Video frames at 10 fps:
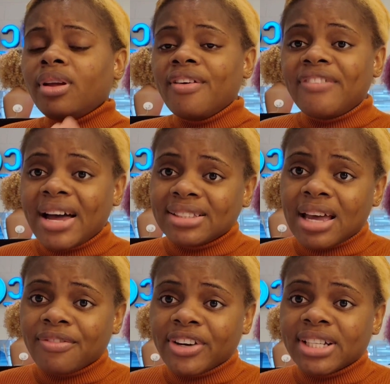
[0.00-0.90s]
find
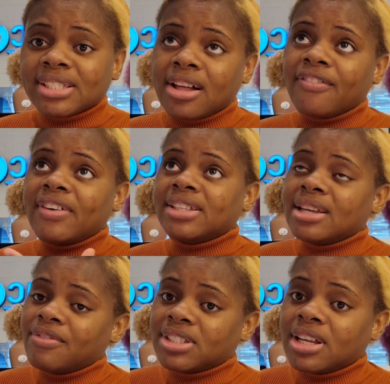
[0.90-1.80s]
time for yourself, find
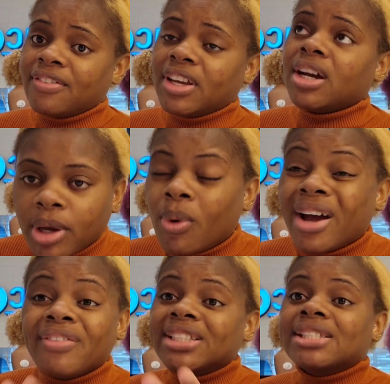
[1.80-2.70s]
time for self-care,
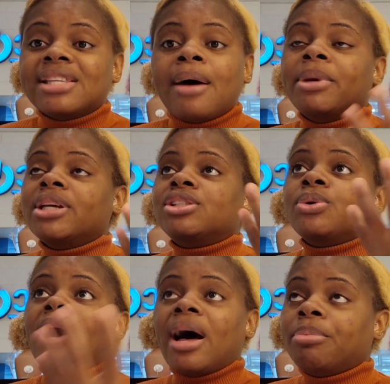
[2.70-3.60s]
whatever it is that makes
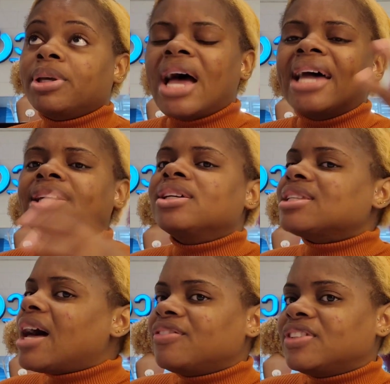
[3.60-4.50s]
you happy. And it
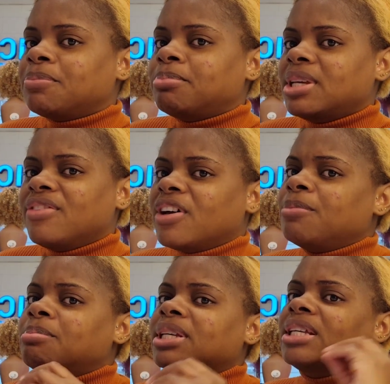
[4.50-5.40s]
doesn't have to
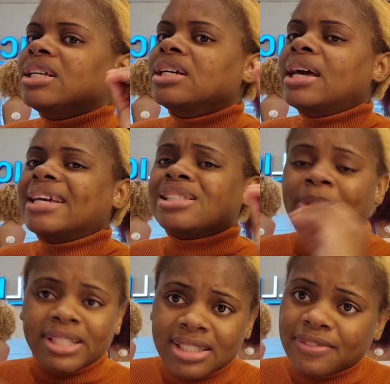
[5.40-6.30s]
even be
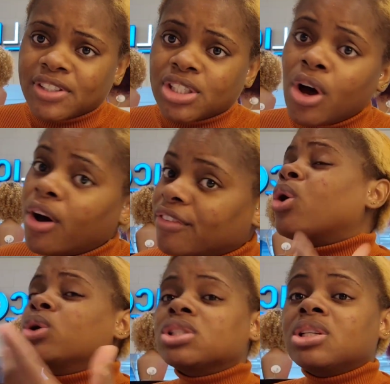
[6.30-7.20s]
expensive stuff.
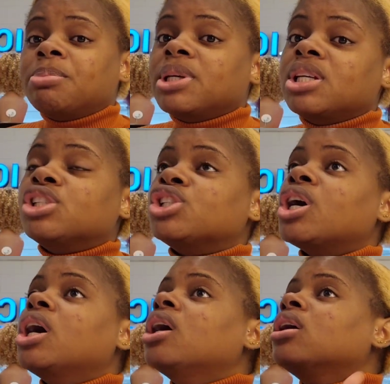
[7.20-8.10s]
Go to the beach,
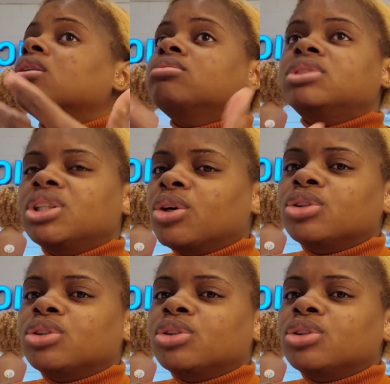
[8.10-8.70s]
you know,